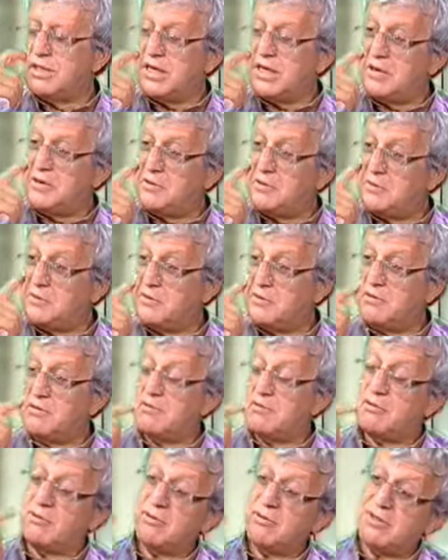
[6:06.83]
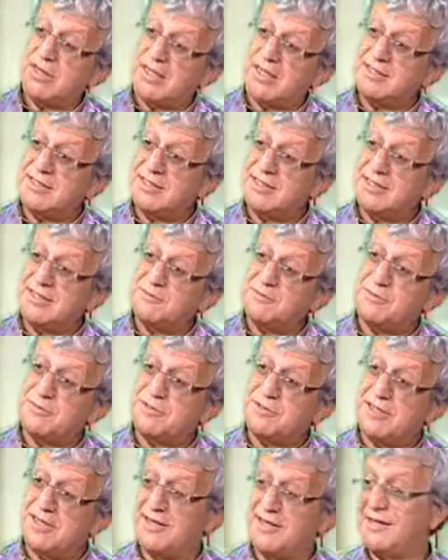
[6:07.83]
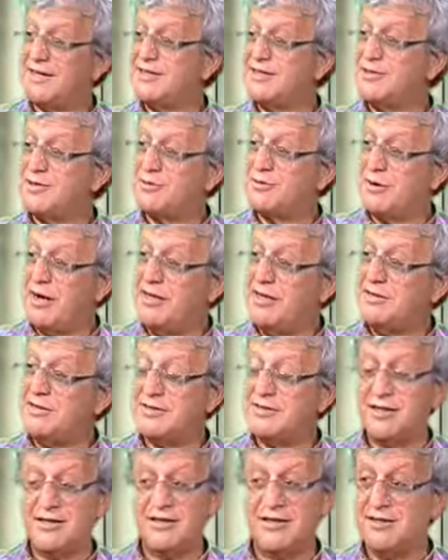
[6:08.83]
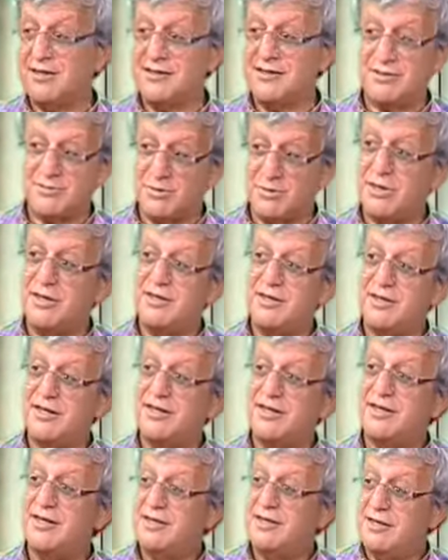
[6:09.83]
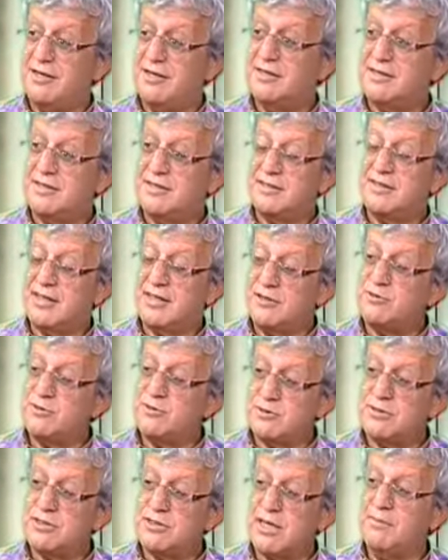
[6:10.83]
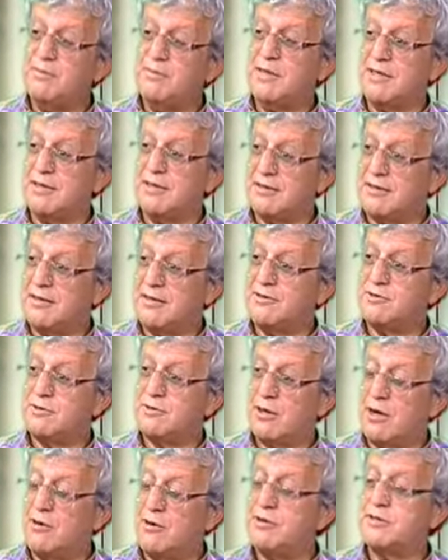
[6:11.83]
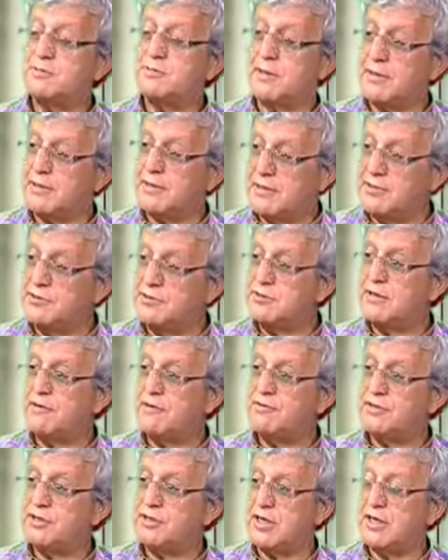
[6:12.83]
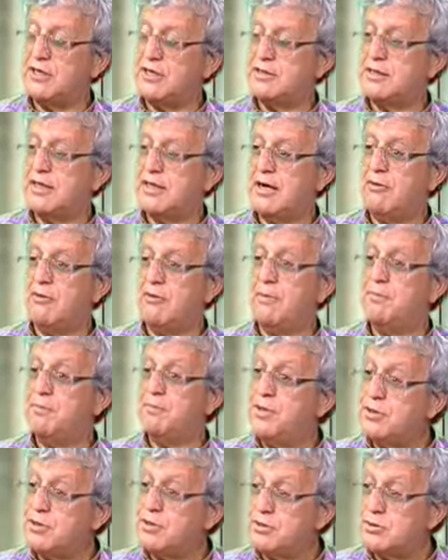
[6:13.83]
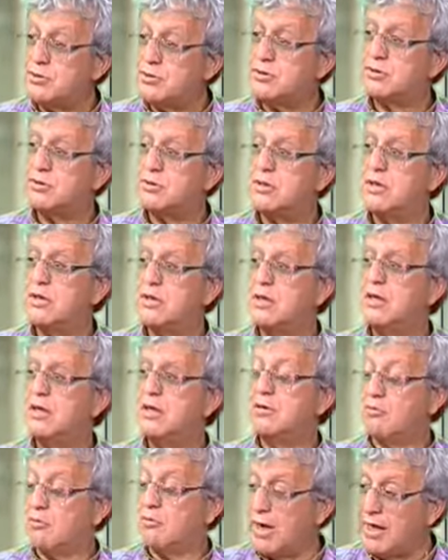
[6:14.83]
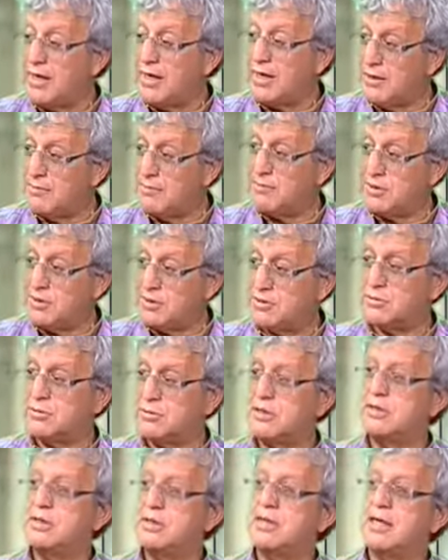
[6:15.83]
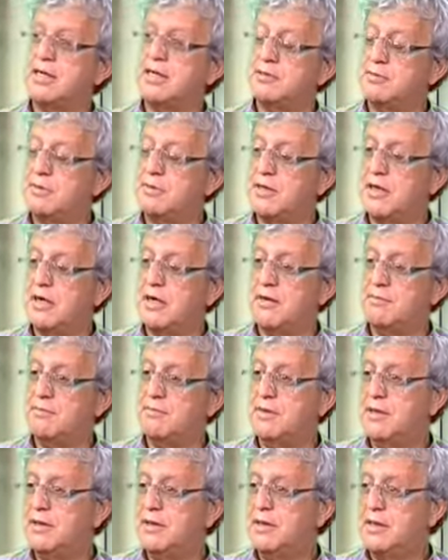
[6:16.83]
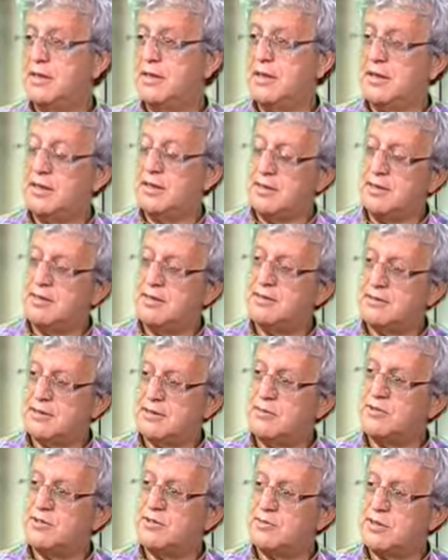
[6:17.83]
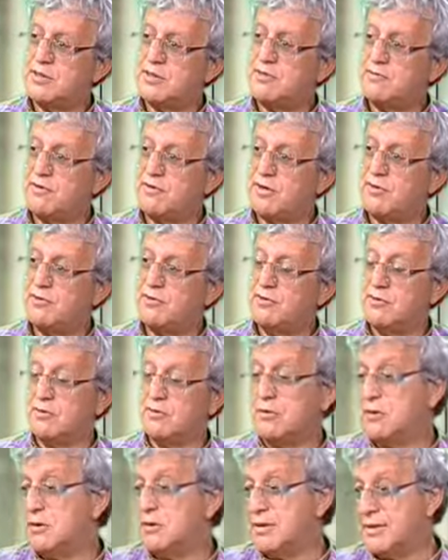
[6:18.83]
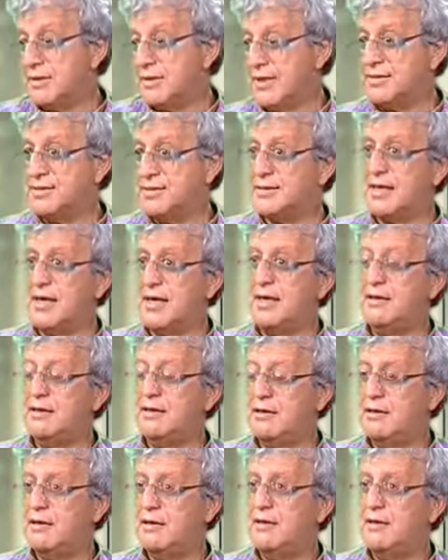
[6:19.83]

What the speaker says: now growth less than 6%, and that's a crisis. I think that's really tells you something. Tells you how expectations have changed, how ambitious, rightly ambitious, India has become, and I think in some respects it's very good. That said,